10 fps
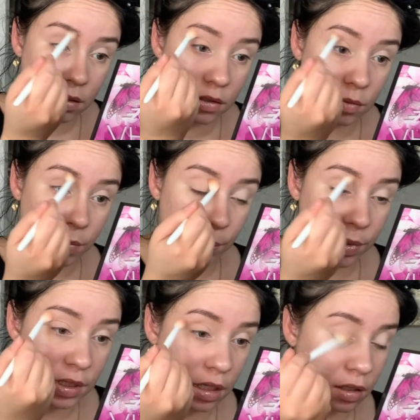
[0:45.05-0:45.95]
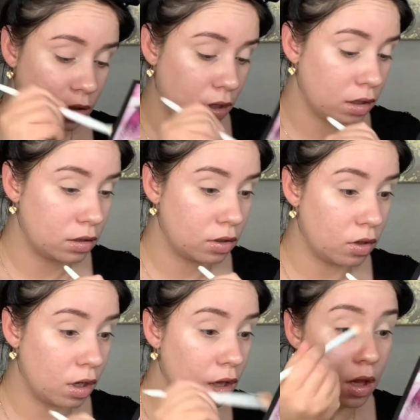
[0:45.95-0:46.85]
So I'm gonna put that color
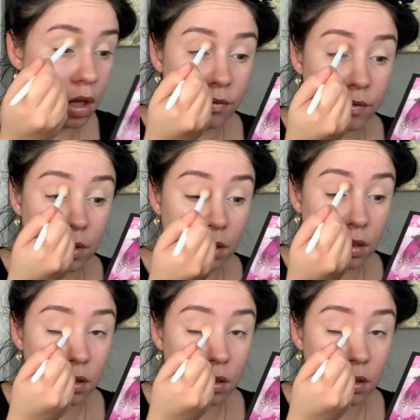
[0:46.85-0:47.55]
all over